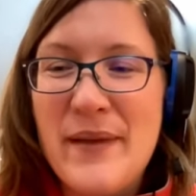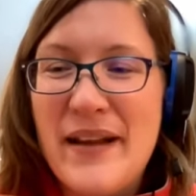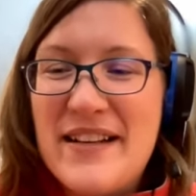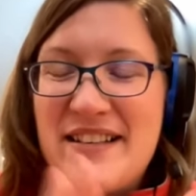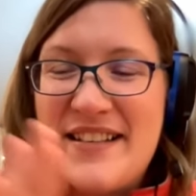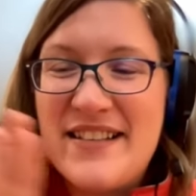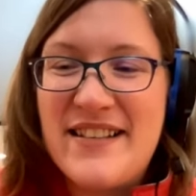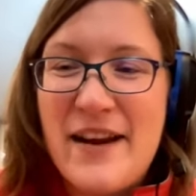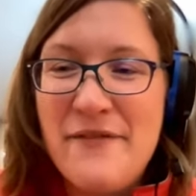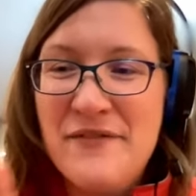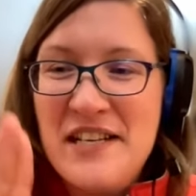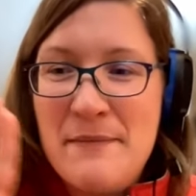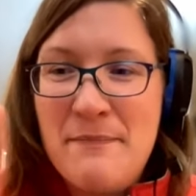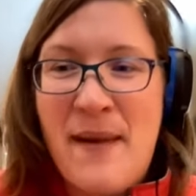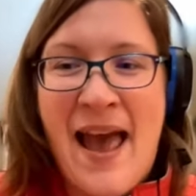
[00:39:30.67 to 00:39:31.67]

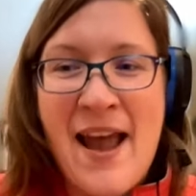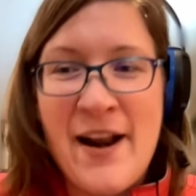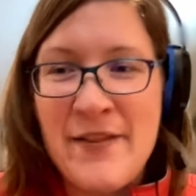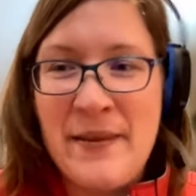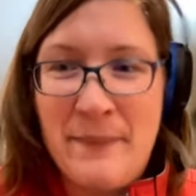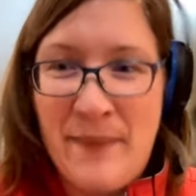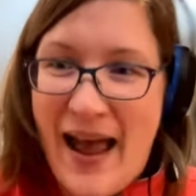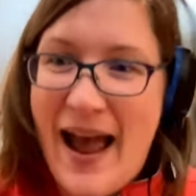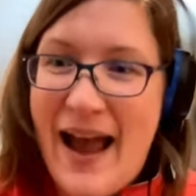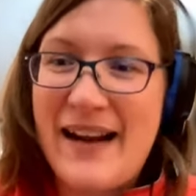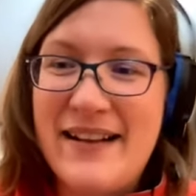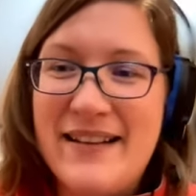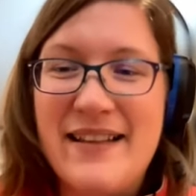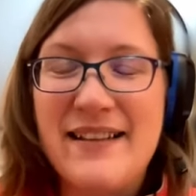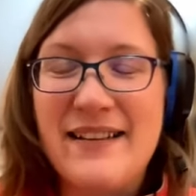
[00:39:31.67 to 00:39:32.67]
safety pat on the
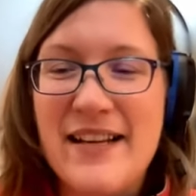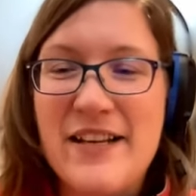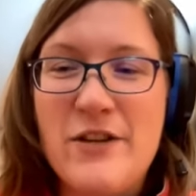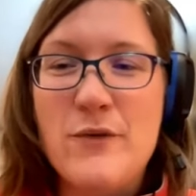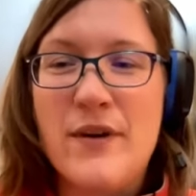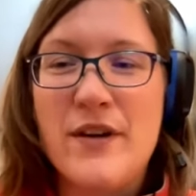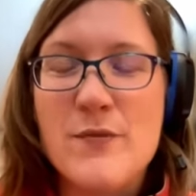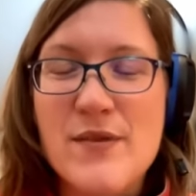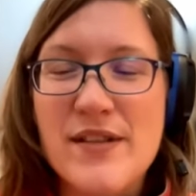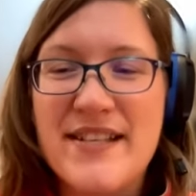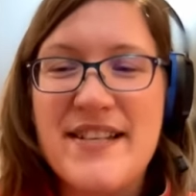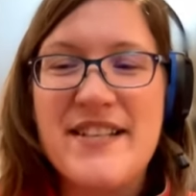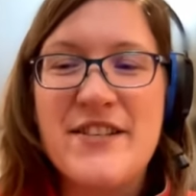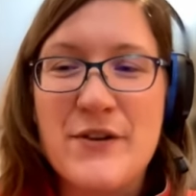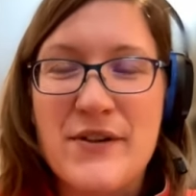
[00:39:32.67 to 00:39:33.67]
back that like you can
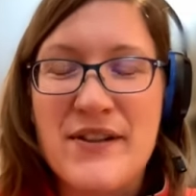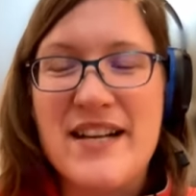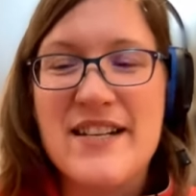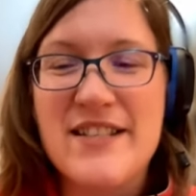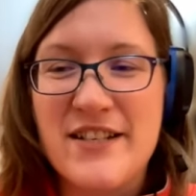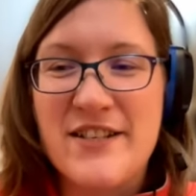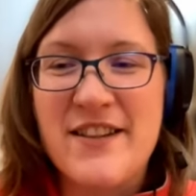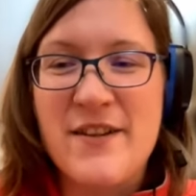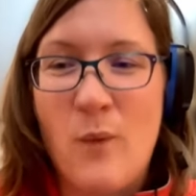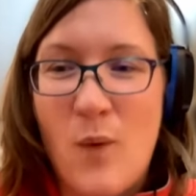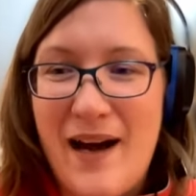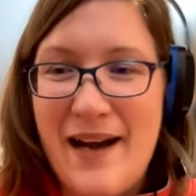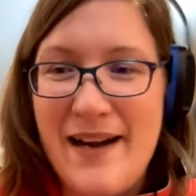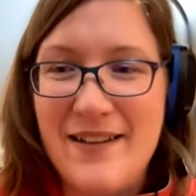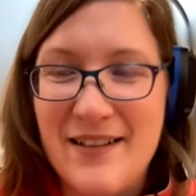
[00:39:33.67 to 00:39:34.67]
release your things into the
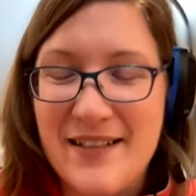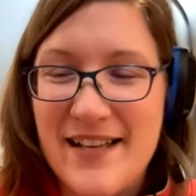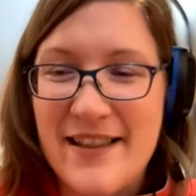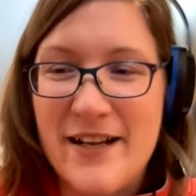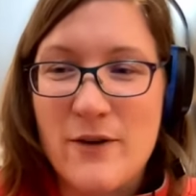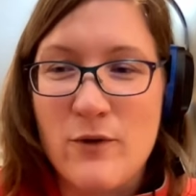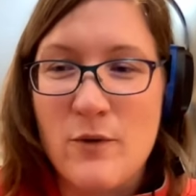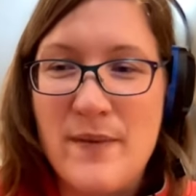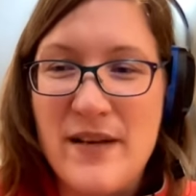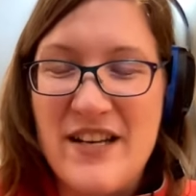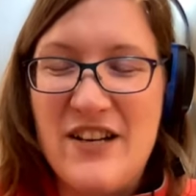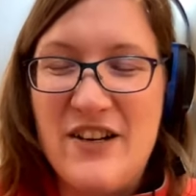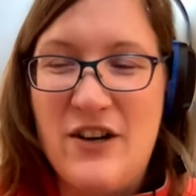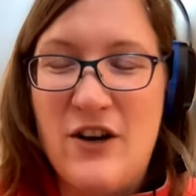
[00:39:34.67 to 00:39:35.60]
wild and there will be